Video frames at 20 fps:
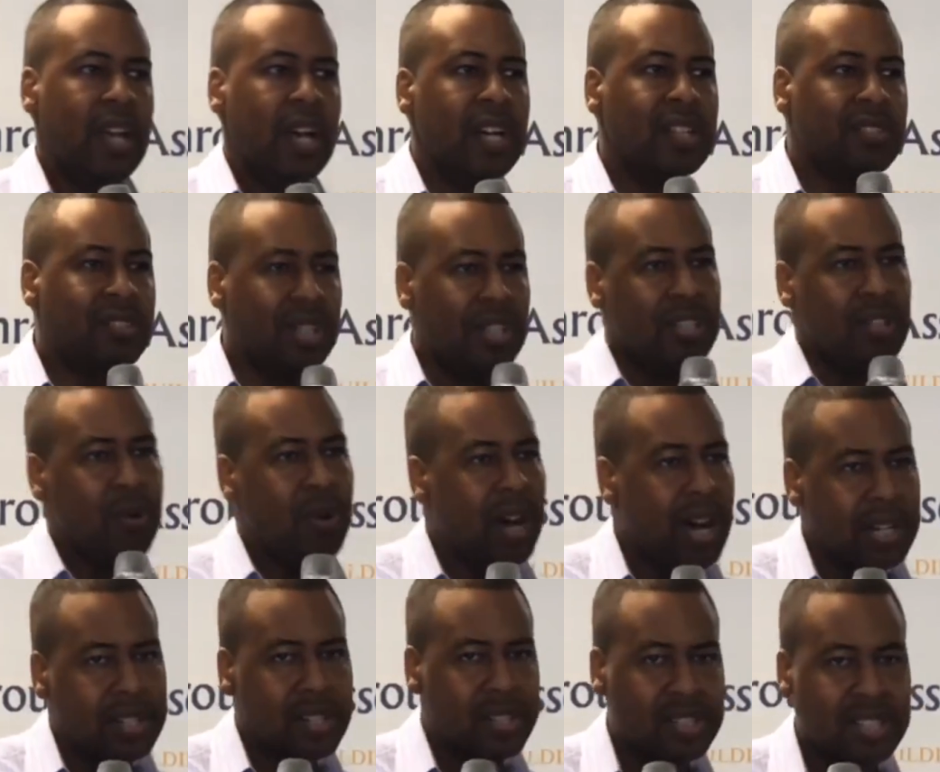Until you
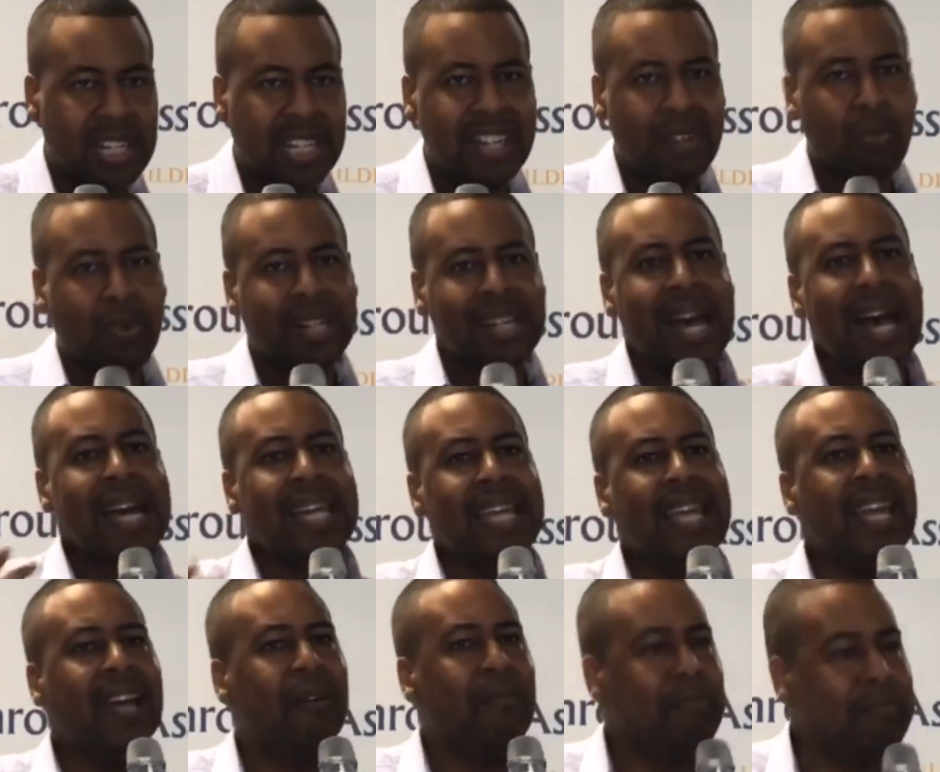understand what I
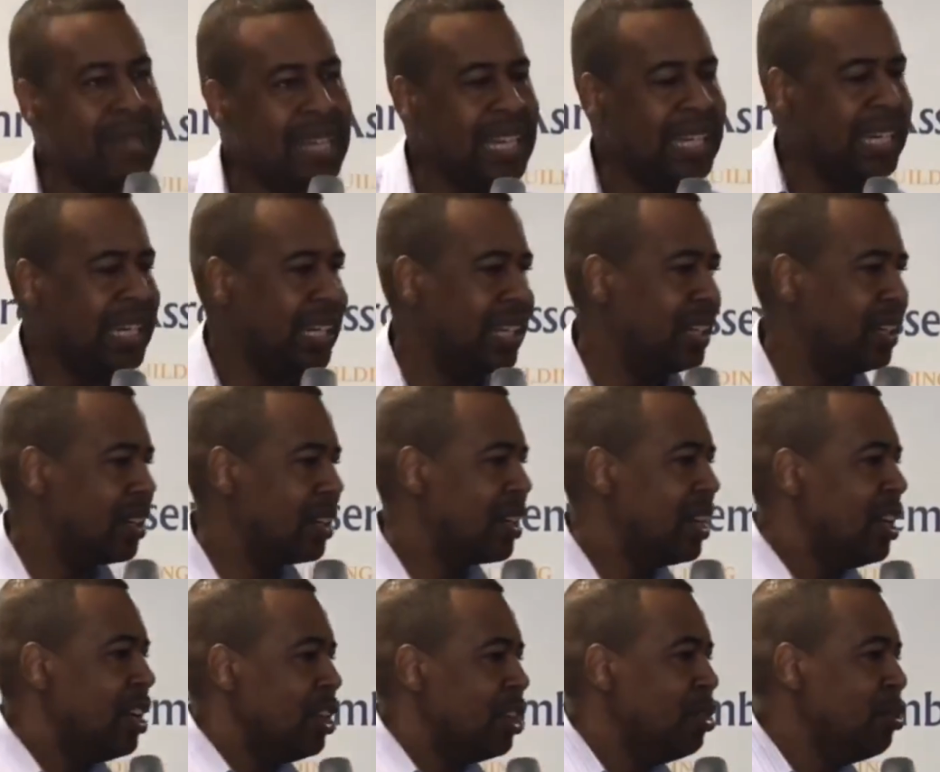am
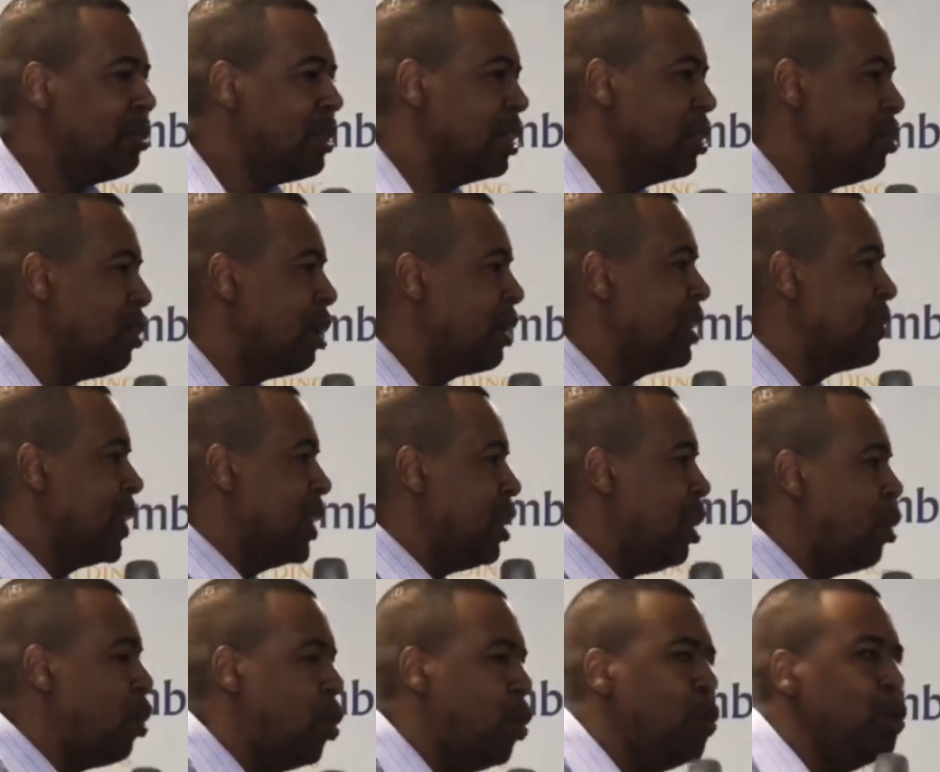mean, you don't even
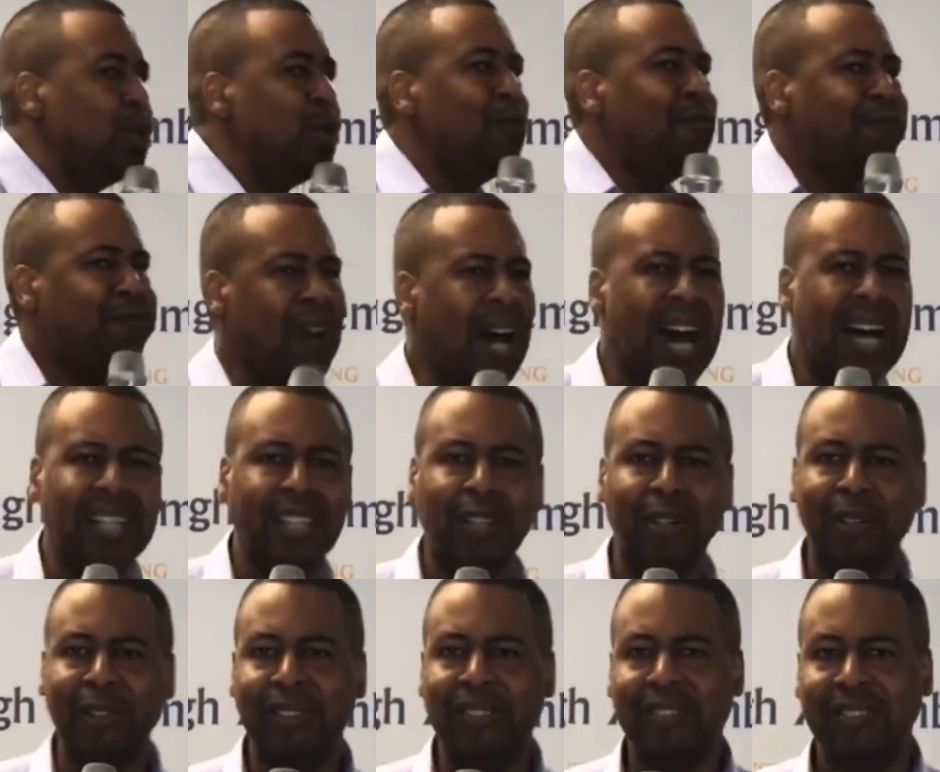know who you
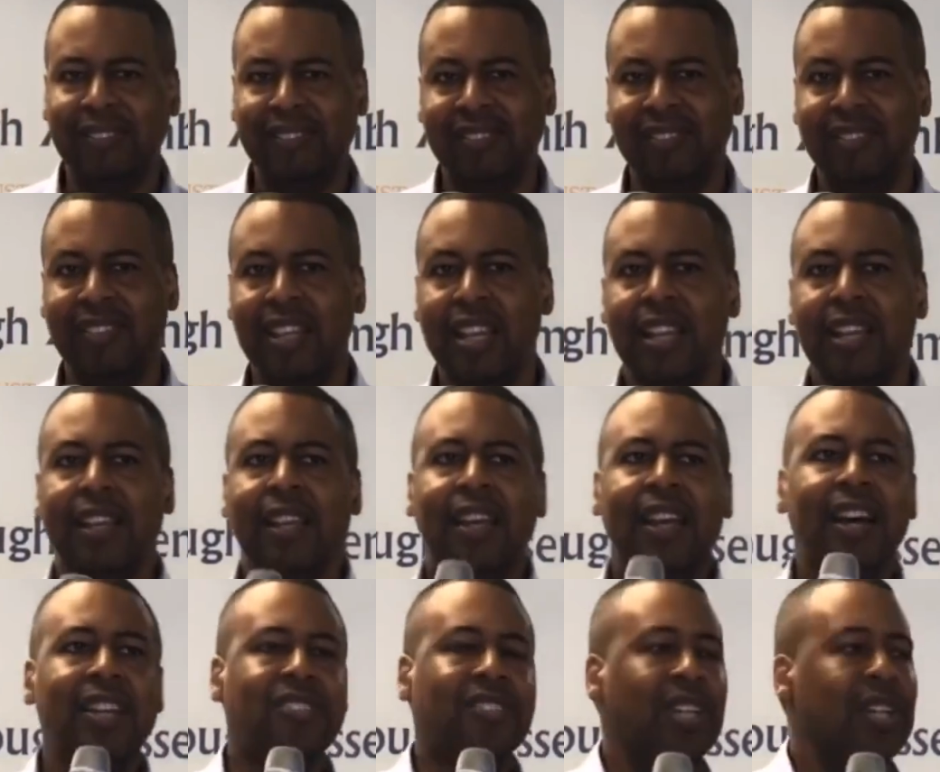follow.
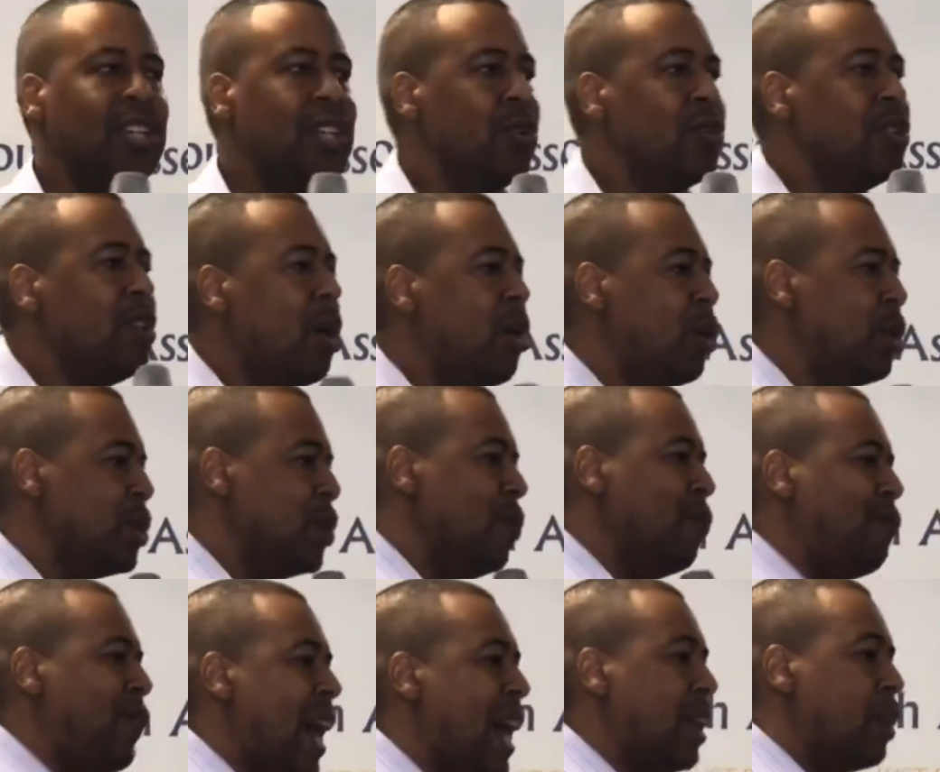Until you know who you
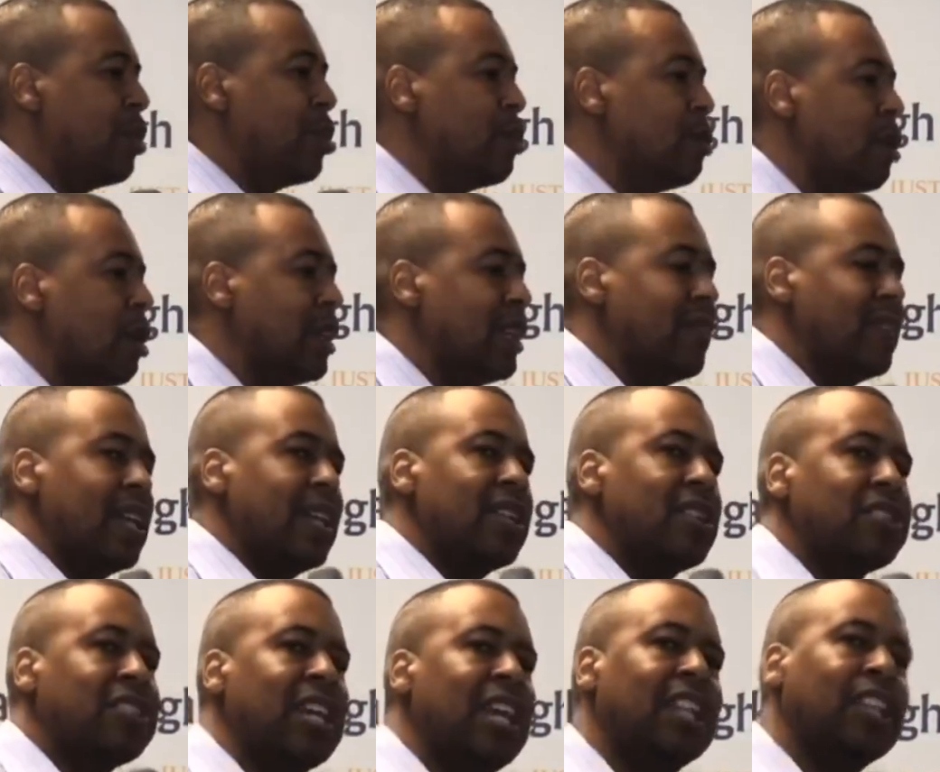follow, you don't even
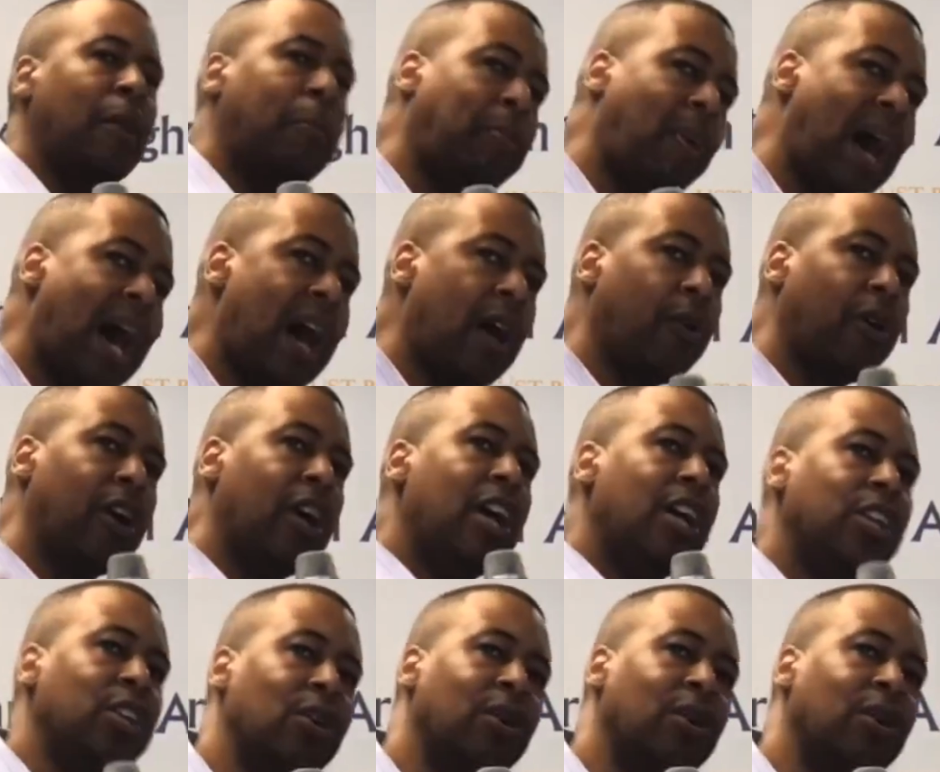understand the power.